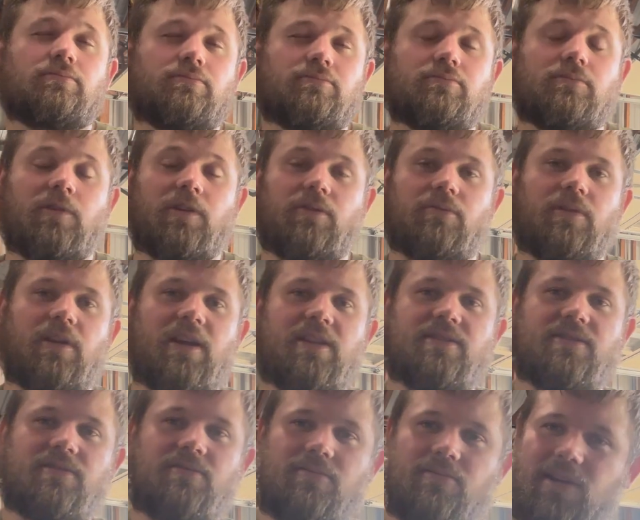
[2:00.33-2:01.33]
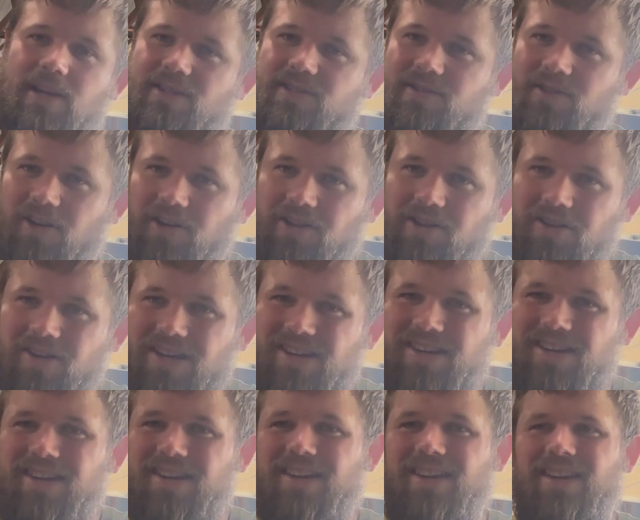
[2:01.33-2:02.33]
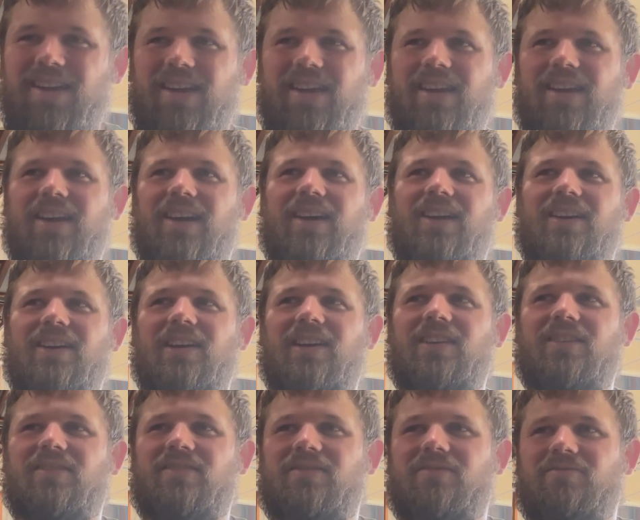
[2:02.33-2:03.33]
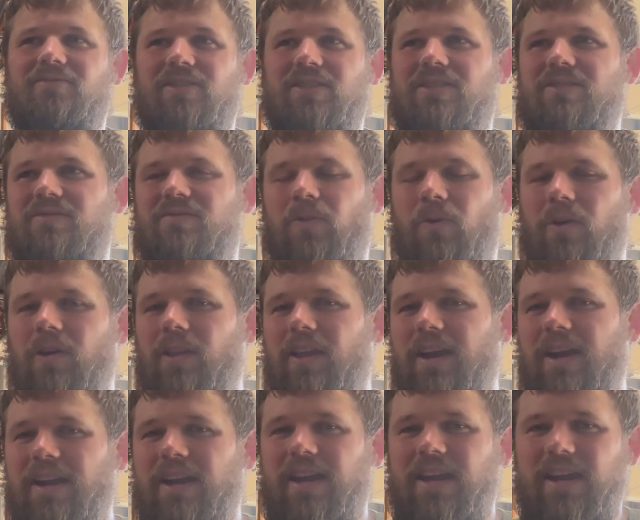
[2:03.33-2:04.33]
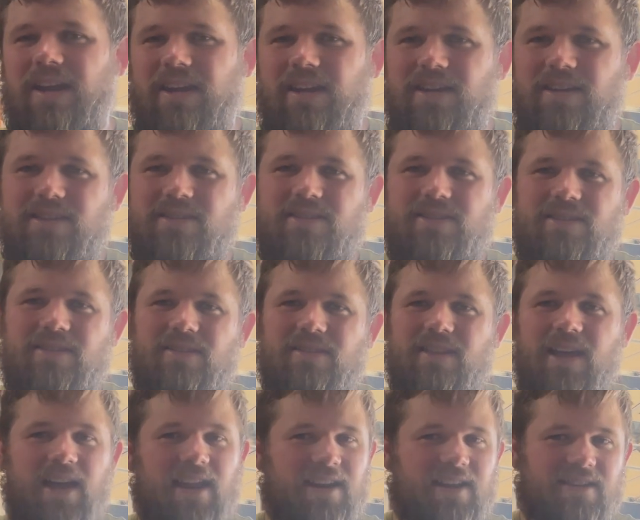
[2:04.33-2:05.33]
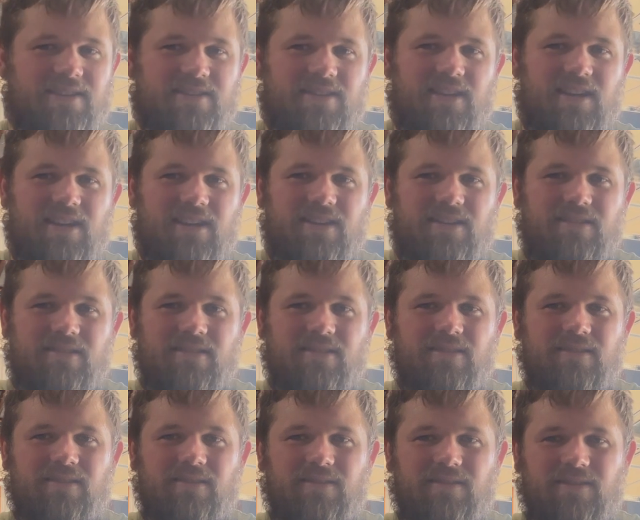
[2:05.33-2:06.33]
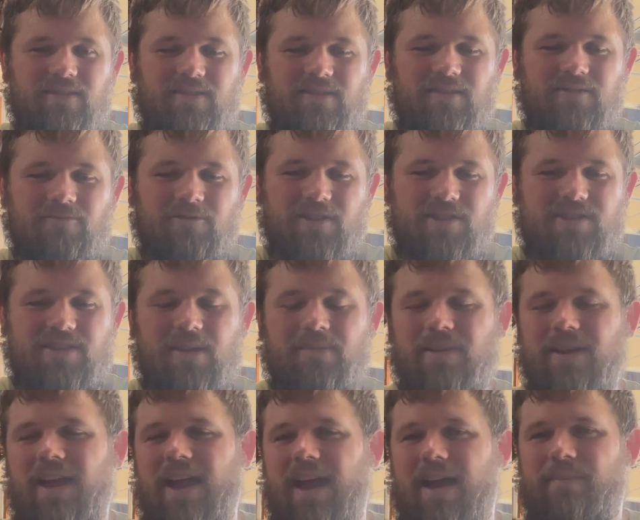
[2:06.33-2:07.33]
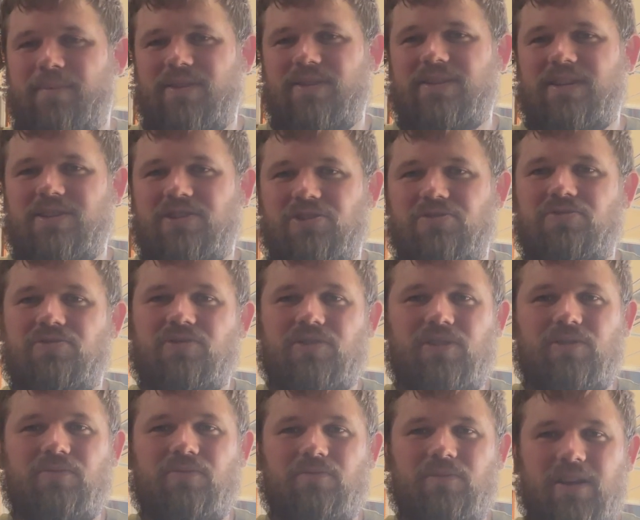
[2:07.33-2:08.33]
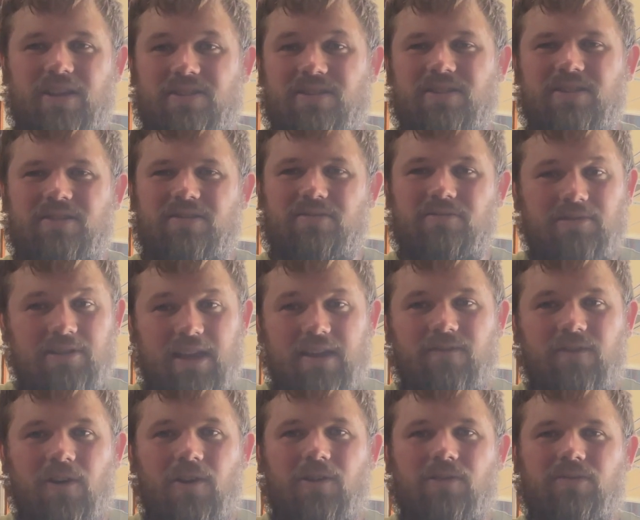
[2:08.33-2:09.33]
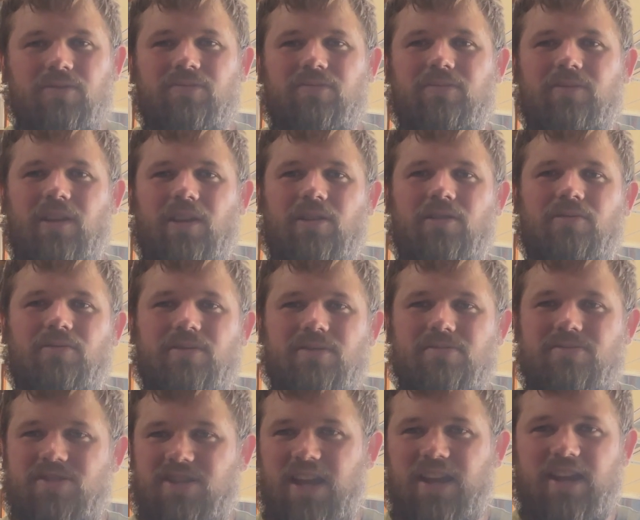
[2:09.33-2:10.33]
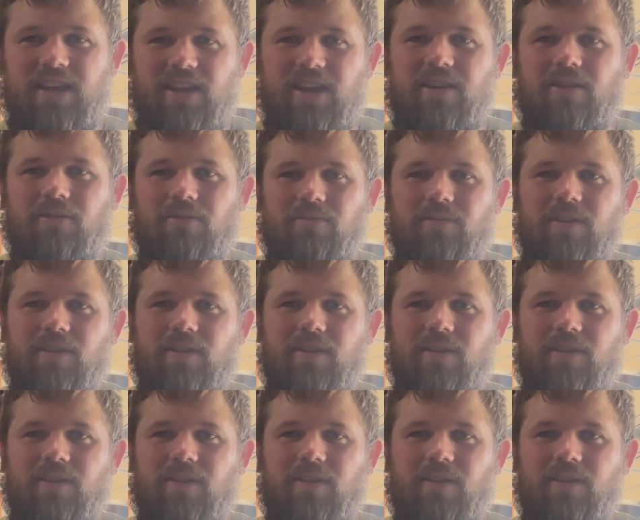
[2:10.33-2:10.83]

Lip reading: like, well, that's not good. With 480Es, that is when something happens, that's usually its default, second gear.